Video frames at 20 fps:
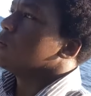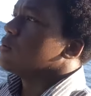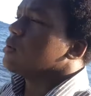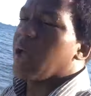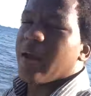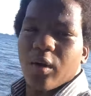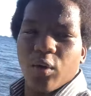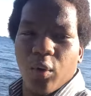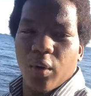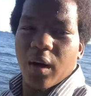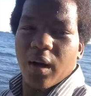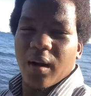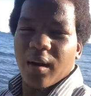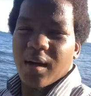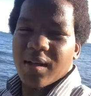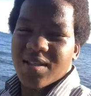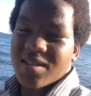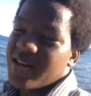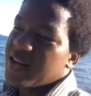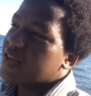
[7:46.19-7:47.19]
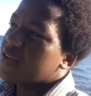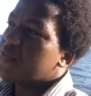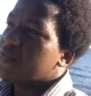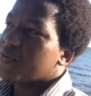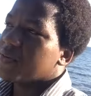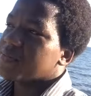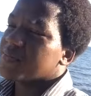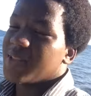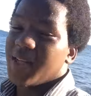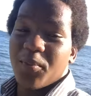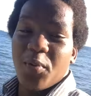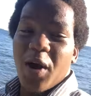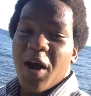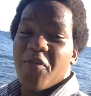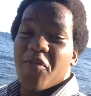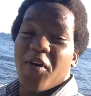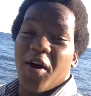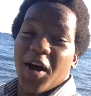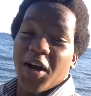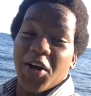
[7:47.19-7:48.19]
Like, no, see, like, if you,
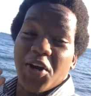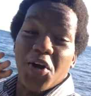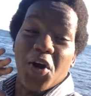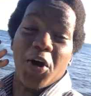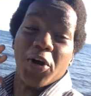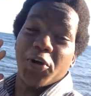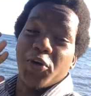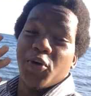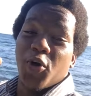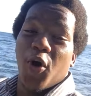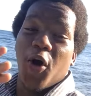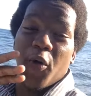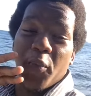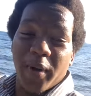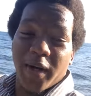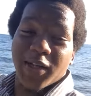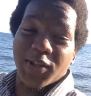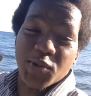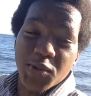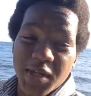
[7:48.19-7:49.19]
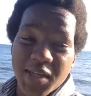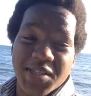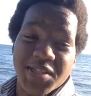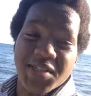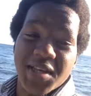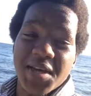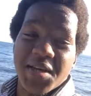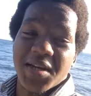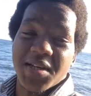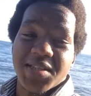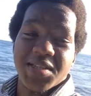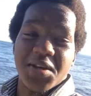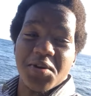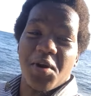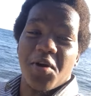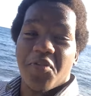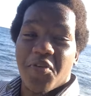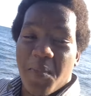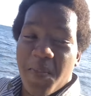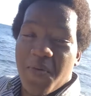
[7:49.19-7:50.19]
whoever, all you know how we just do this
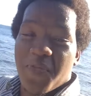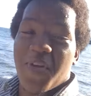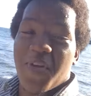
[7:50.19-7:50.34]
thing off of me